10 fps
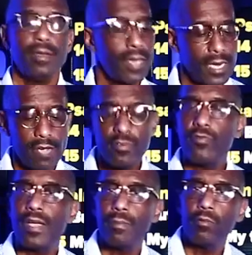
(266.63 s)
Not every
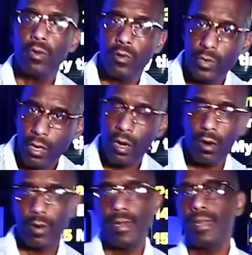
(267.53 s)
family will own a
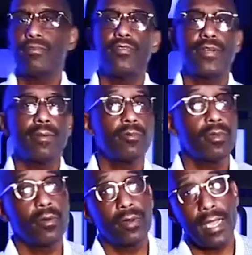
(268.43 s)
car, not every family
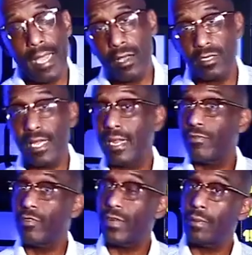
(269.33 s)
will own a house, not
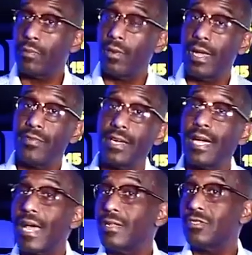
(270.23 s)
every family will have a
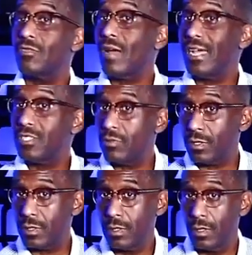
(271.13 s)
college
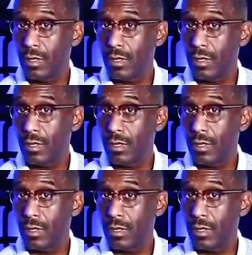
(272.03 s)
graduate,